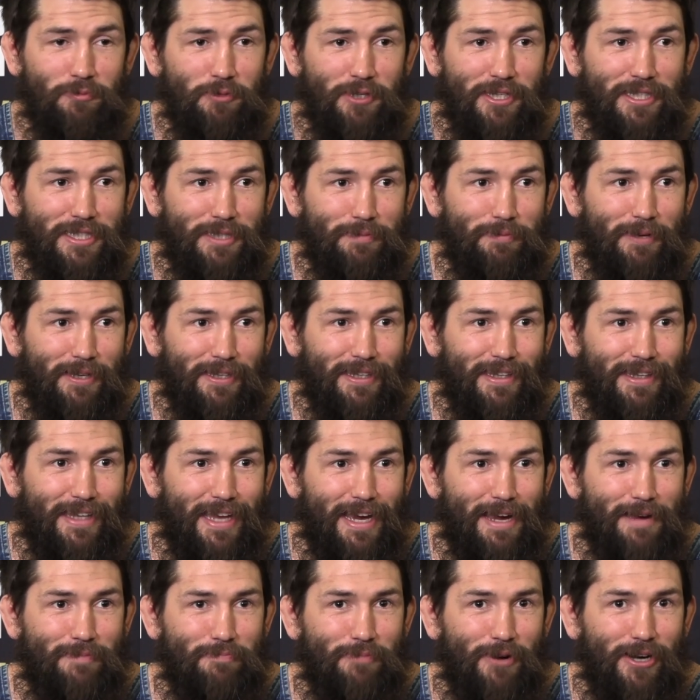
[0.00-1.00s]
We expected
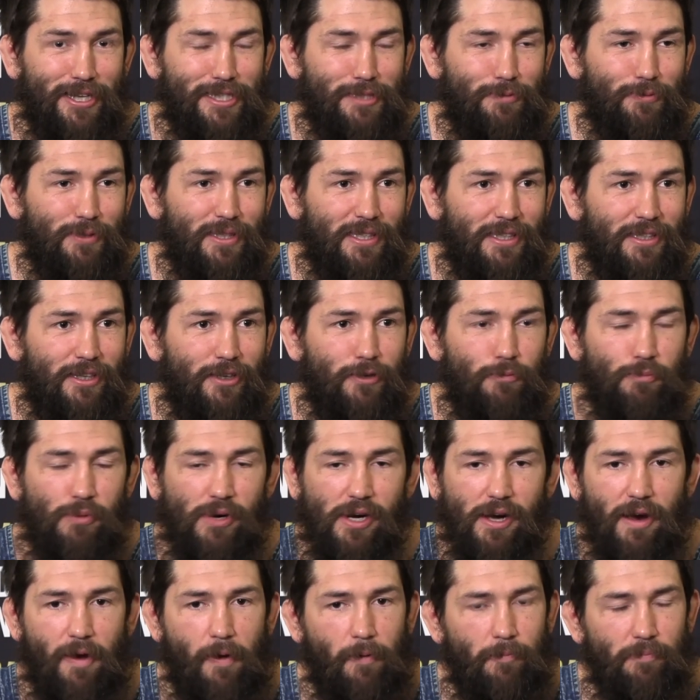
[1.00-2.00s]
that possibly, you know,
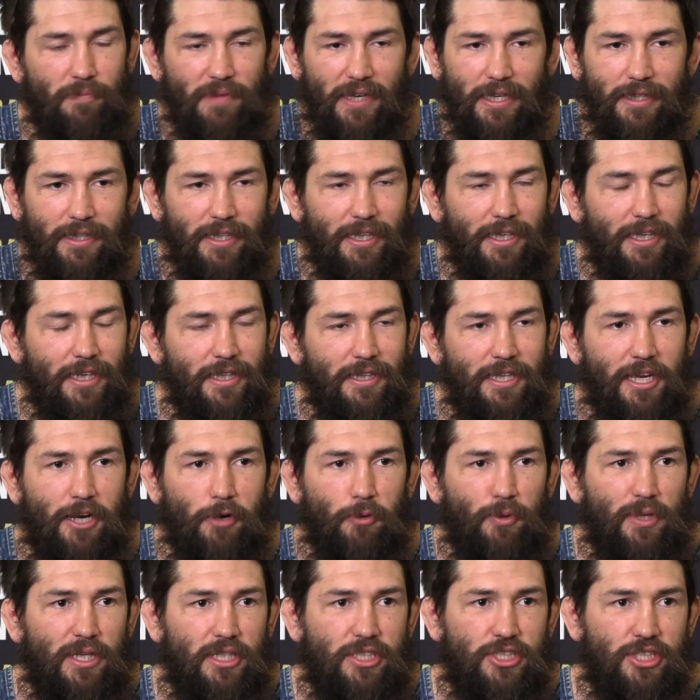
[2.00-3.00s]
but I think in
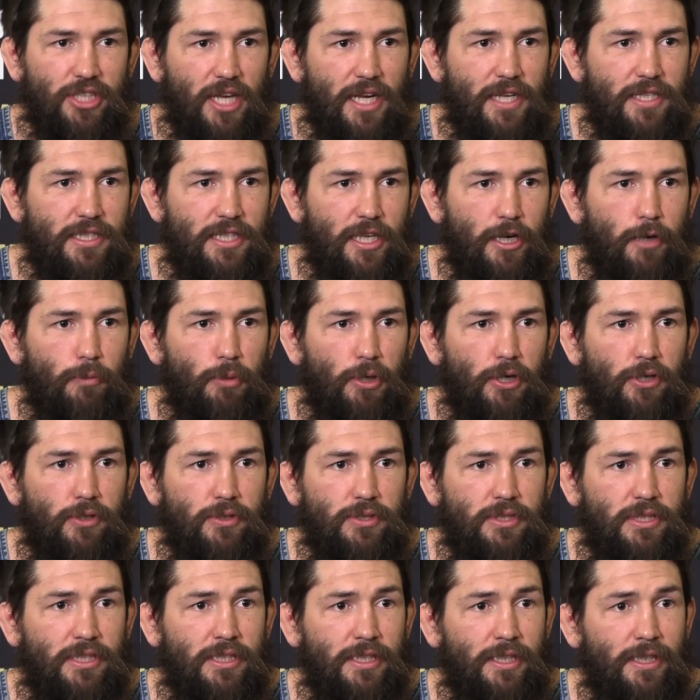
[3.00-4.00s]
there we exchanged
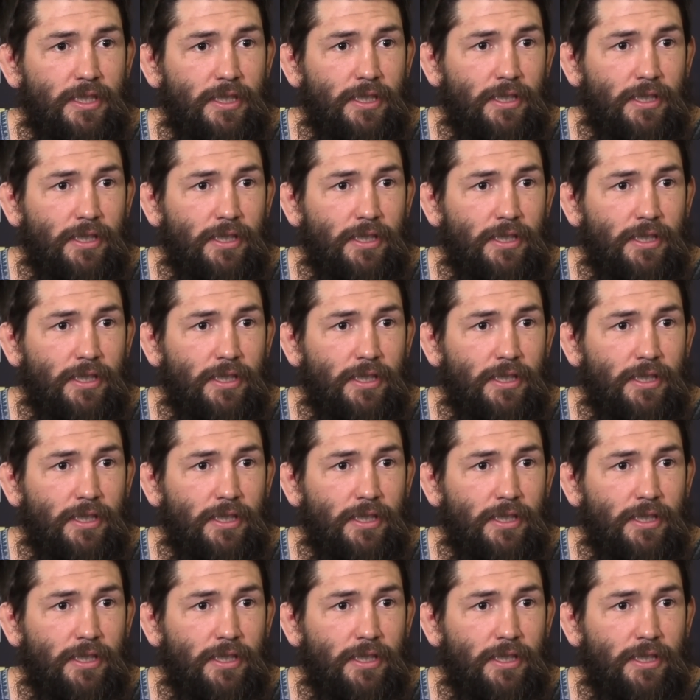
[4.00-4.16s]
elbows